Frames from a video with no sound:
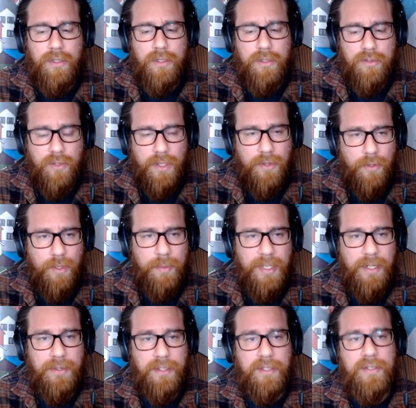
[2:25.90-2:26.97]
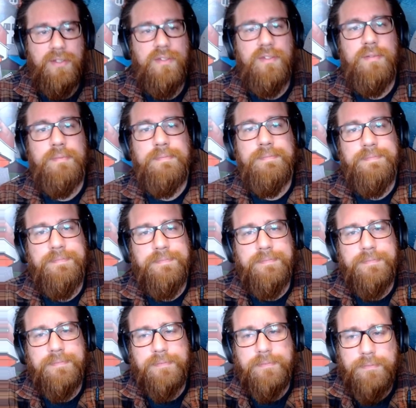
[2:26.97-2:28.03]
So I thought about this.
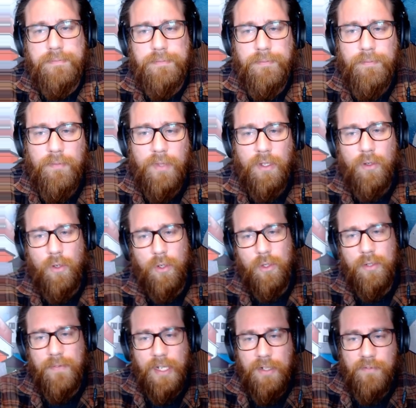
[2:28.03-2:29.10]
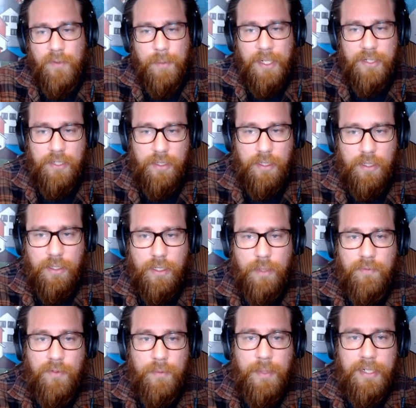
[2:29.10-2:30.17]
All of that information can come
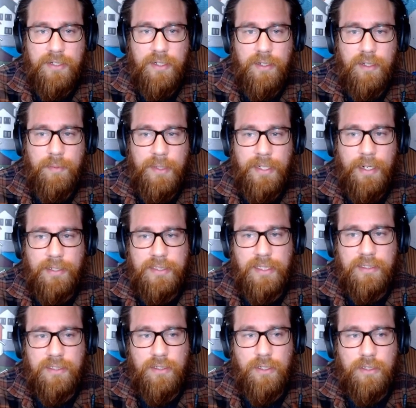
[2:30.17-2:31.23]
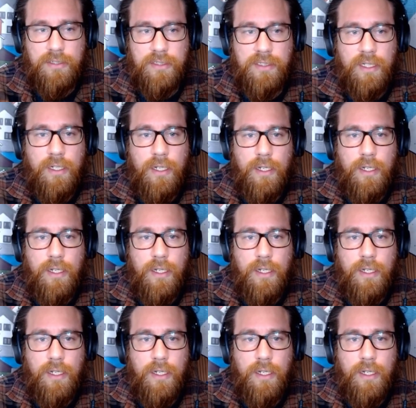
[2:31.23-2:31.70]
from HTTP access logs.